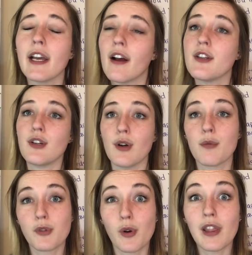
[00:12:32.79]
it onto your
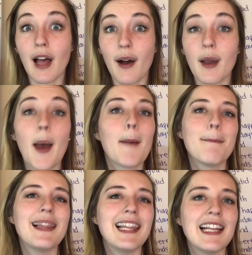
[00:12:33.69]
homeschool log,
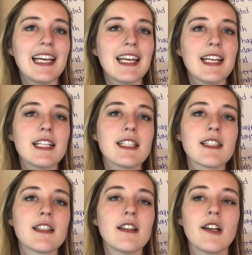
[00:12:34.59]

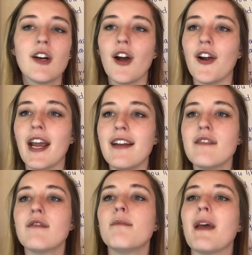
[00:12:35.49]
please. All right?
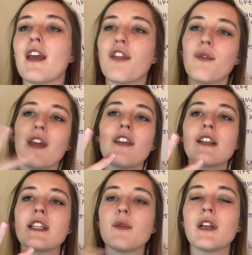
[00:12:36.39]
Pick three
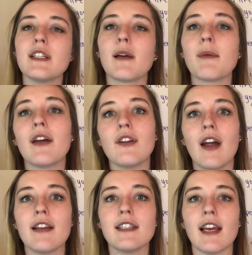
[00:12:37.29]
things that you want to talk about in your
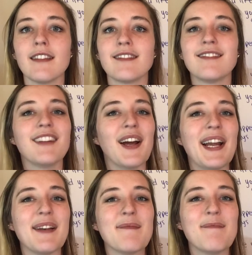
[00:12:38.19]
essay. All right,
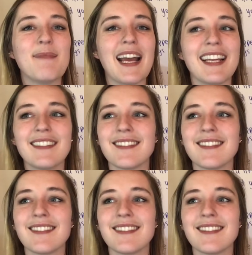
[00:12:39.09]
bye.